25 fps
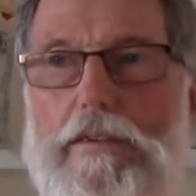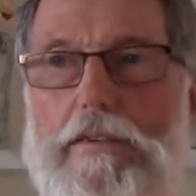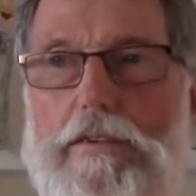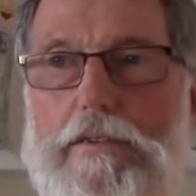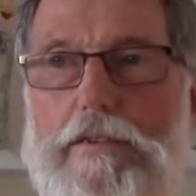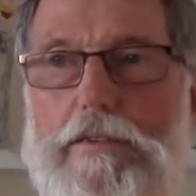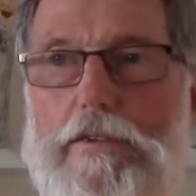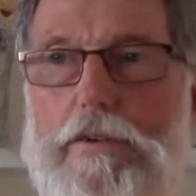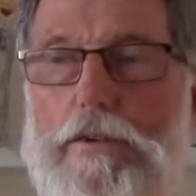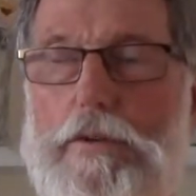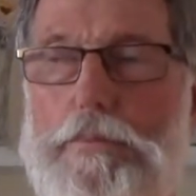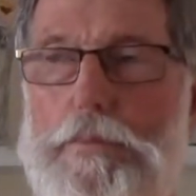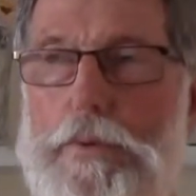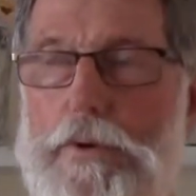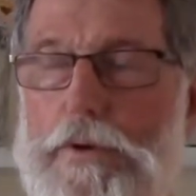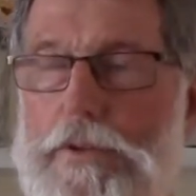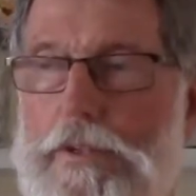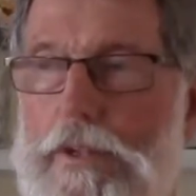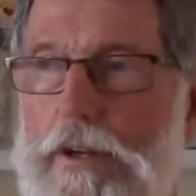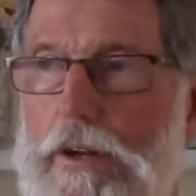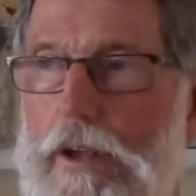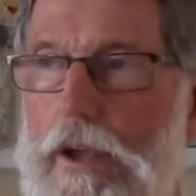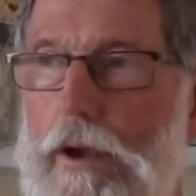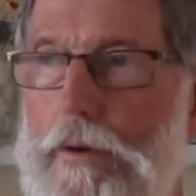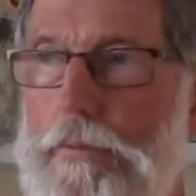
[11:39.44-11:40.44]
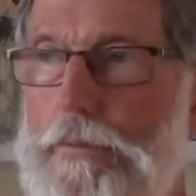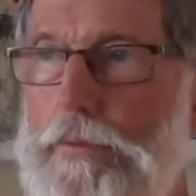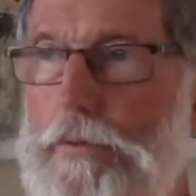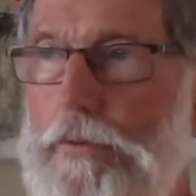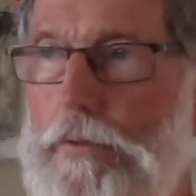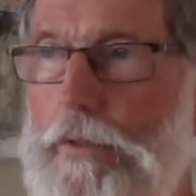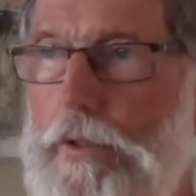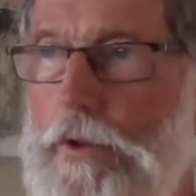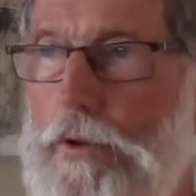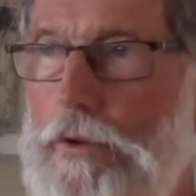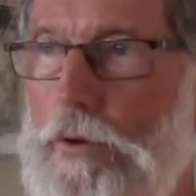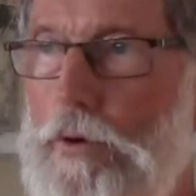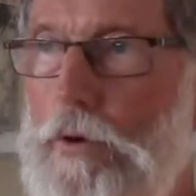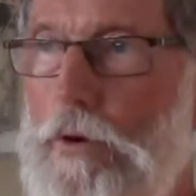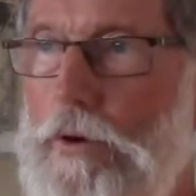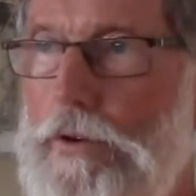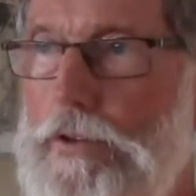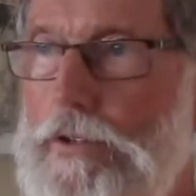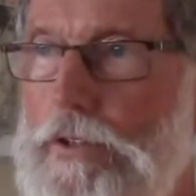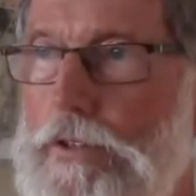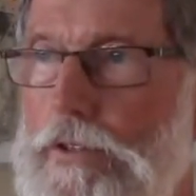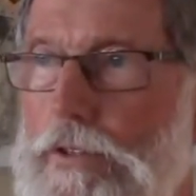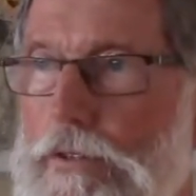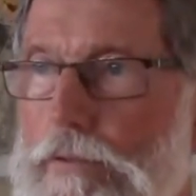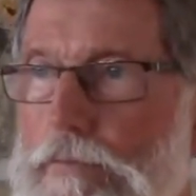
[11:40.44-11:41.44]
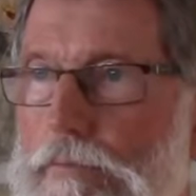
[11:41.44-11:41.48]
So the person comes with the torch,